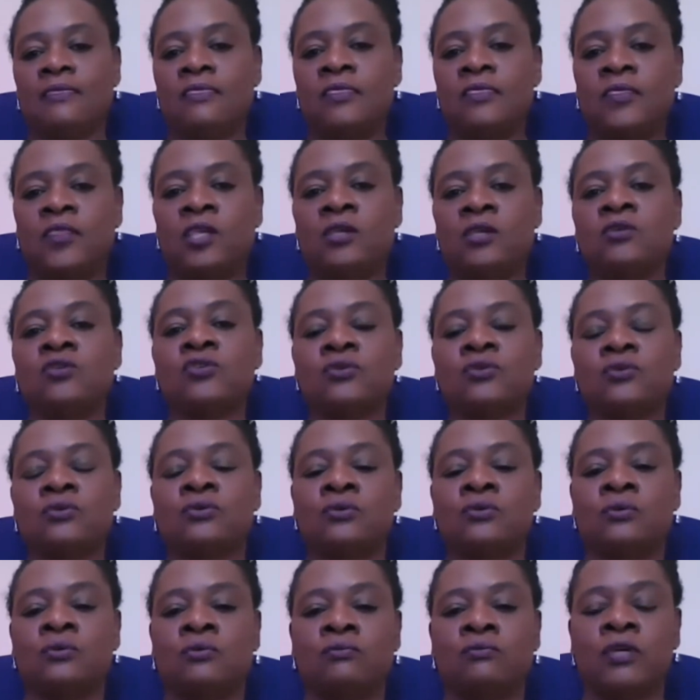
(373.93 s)
Those
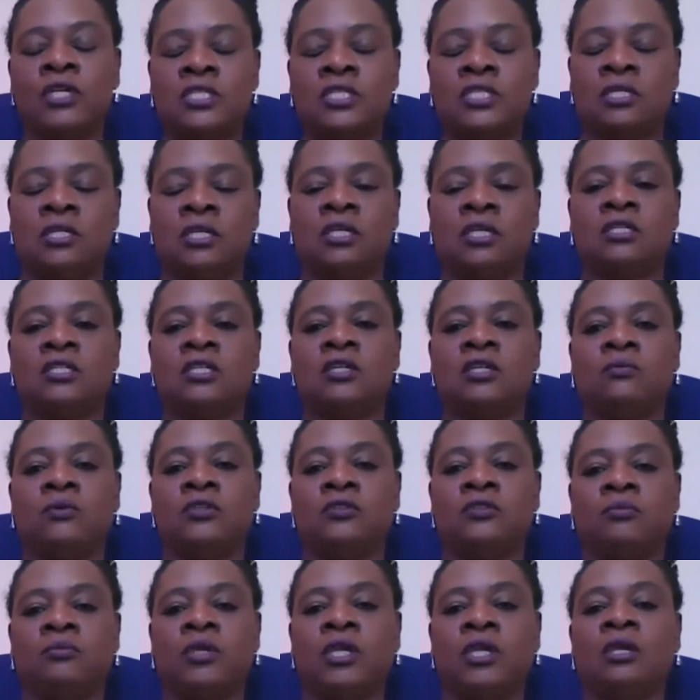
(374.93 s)
all resonated with
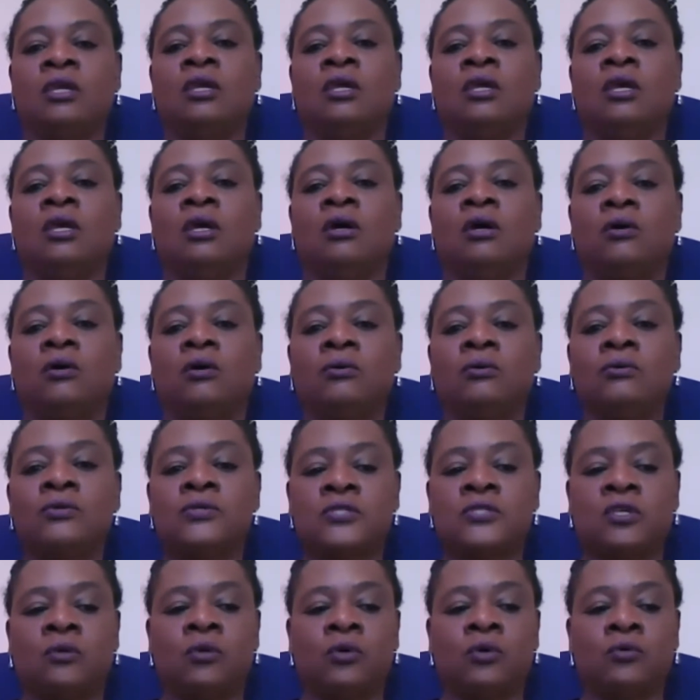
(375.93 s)
me.
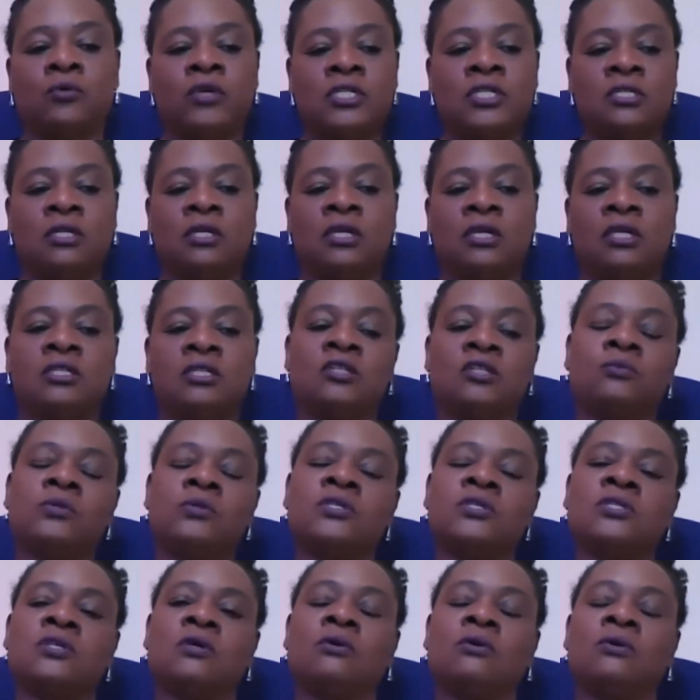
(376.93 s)
Also, what resonated
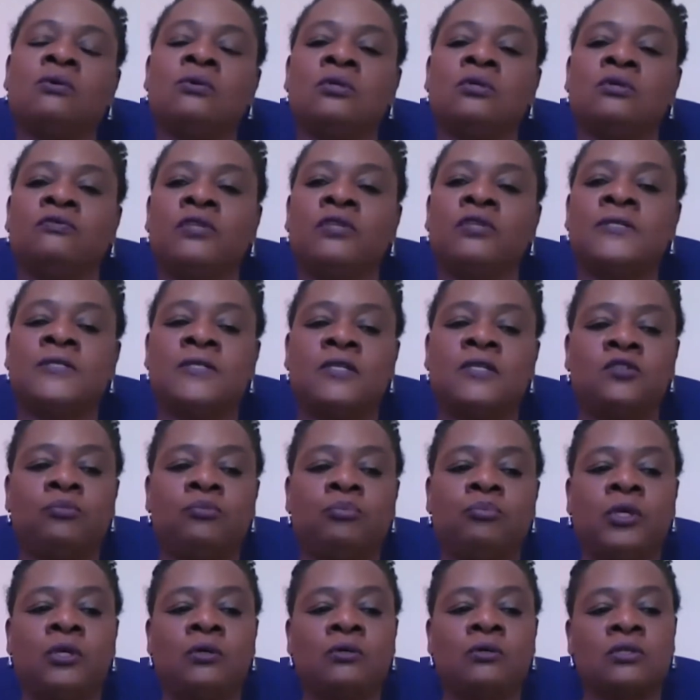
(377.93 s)
was all of this is
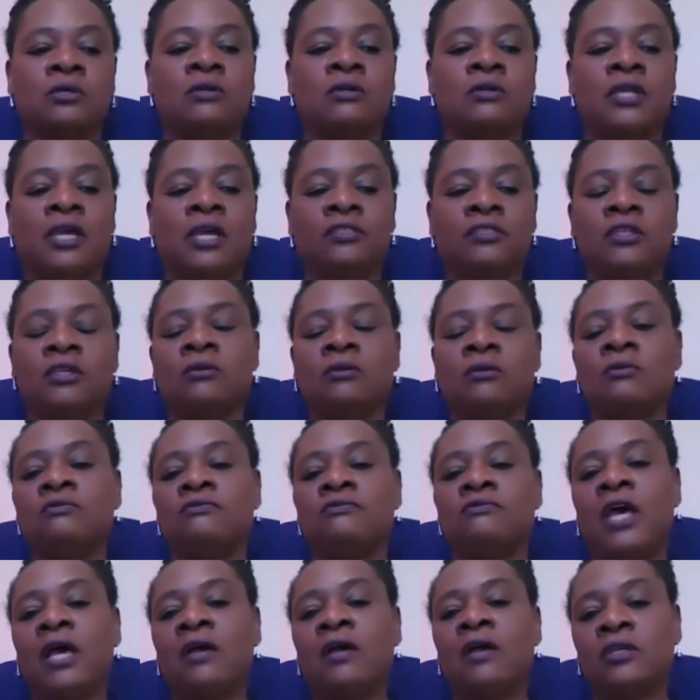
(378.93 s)
built on ethical
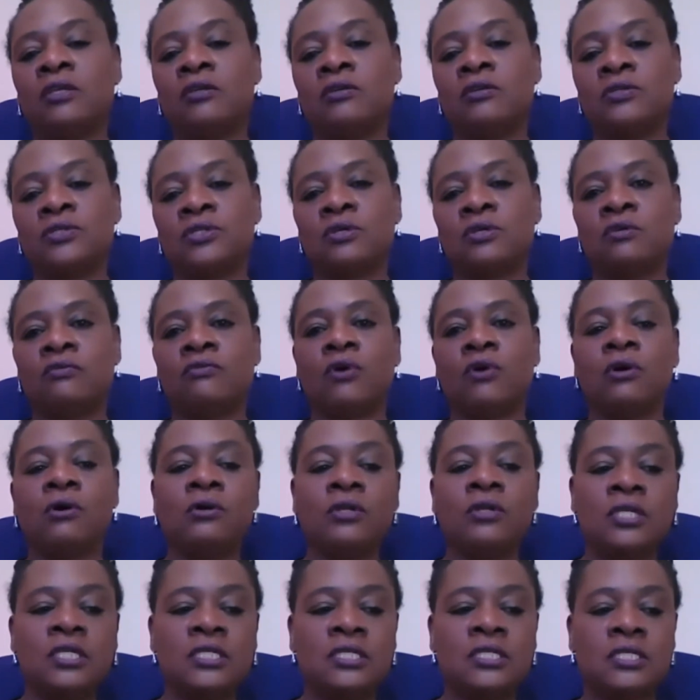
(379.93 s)
values of
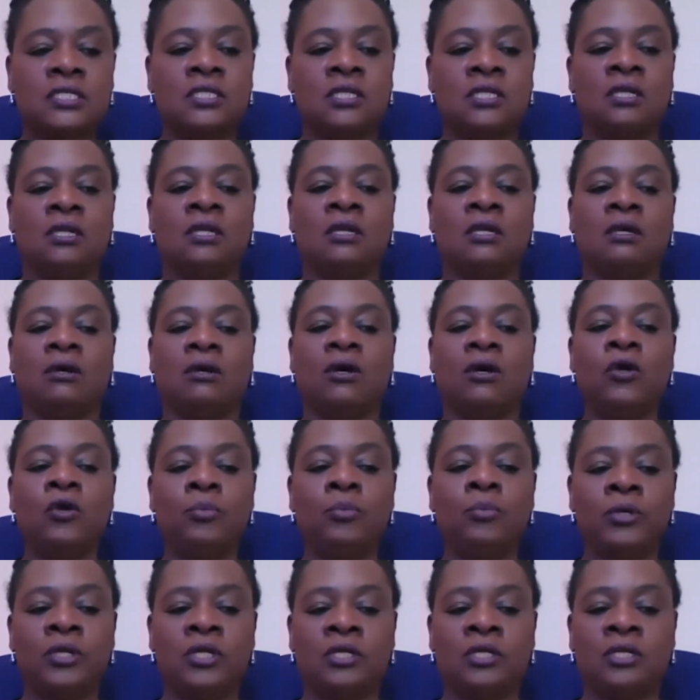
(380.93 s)
honesty,
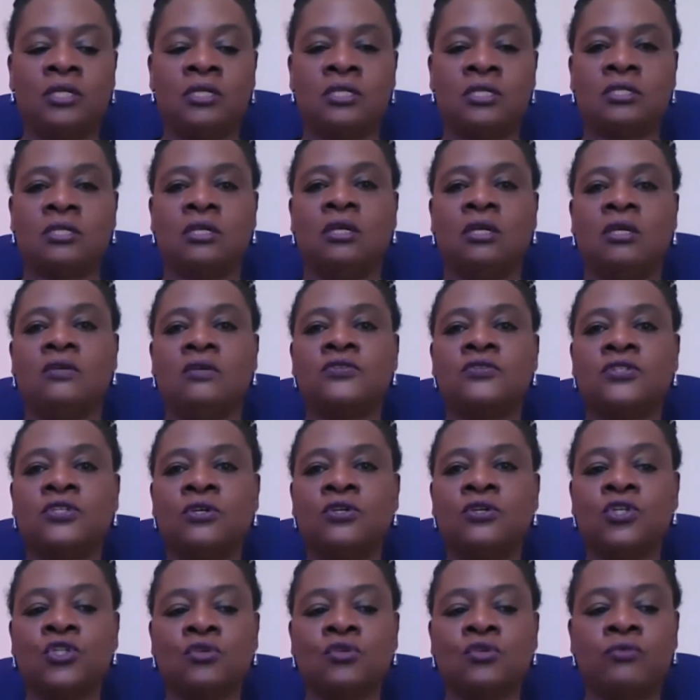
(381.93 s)
openness,
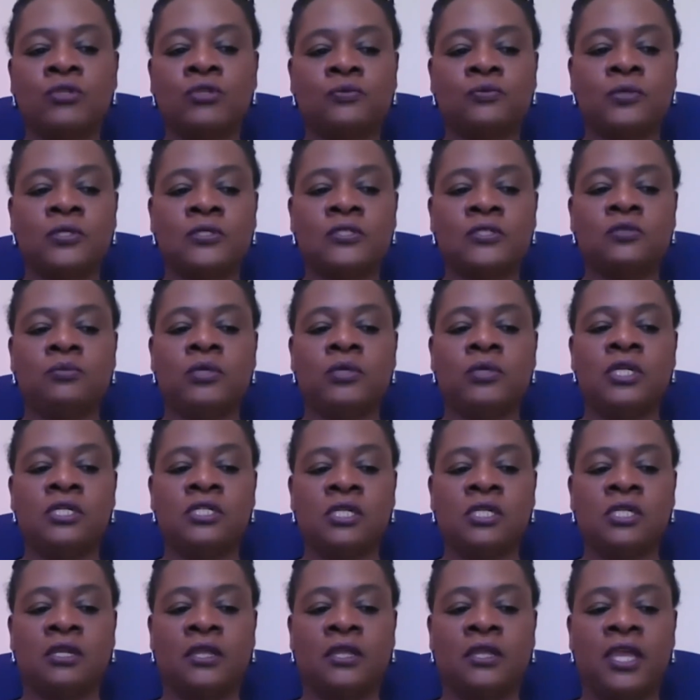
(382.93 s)
social
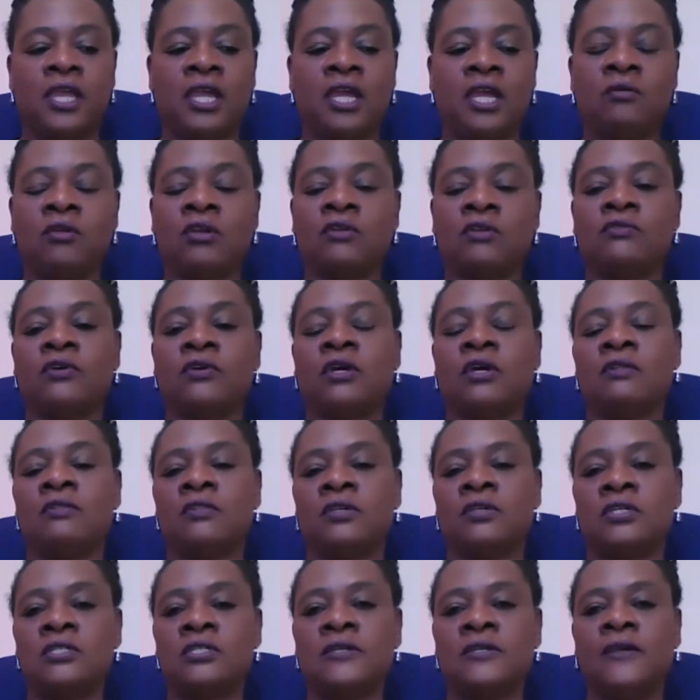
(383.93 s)
responsibility, and caring for
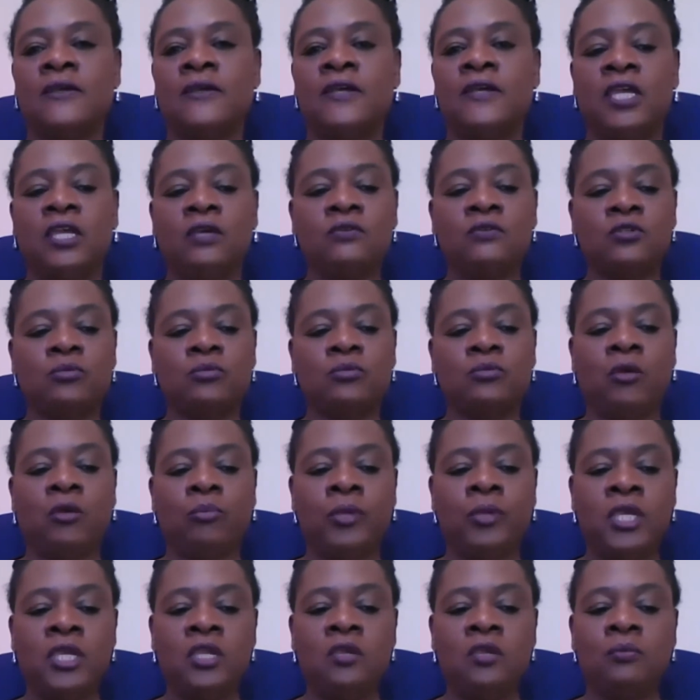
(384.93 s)
others. It was about
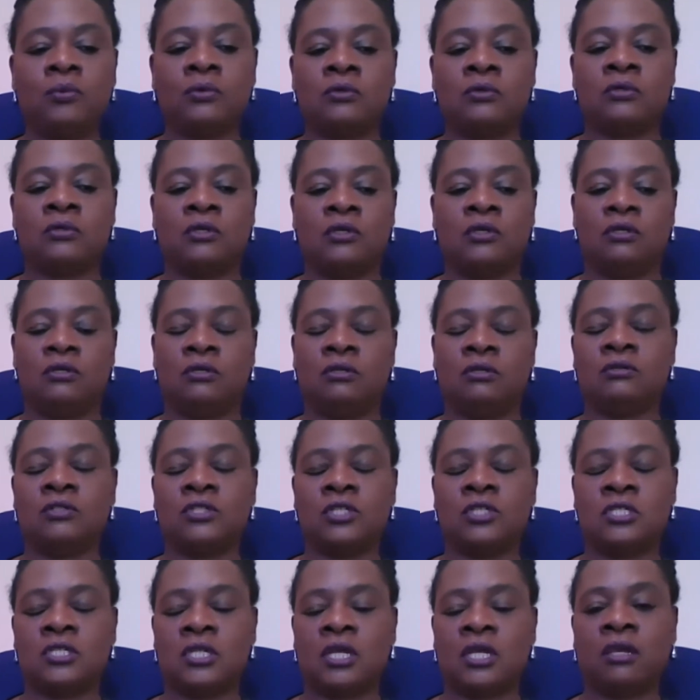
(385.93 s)
people, not
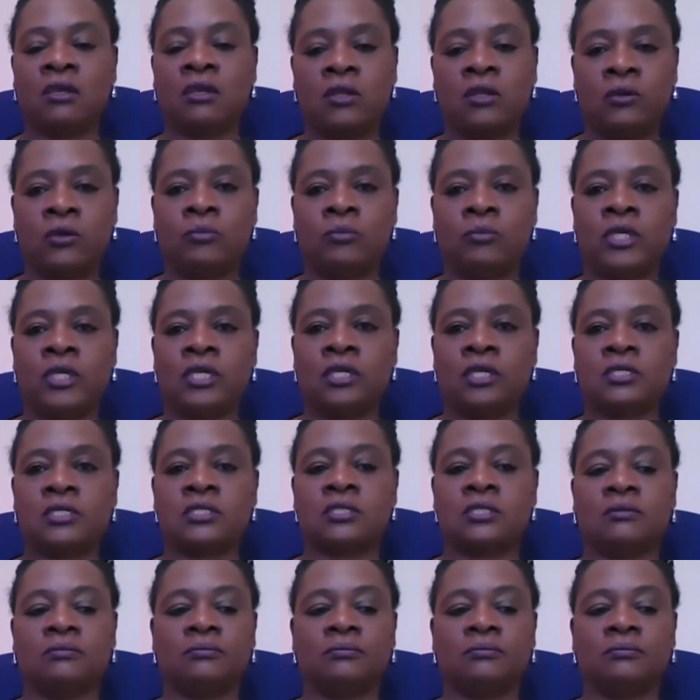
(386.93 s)
just economics.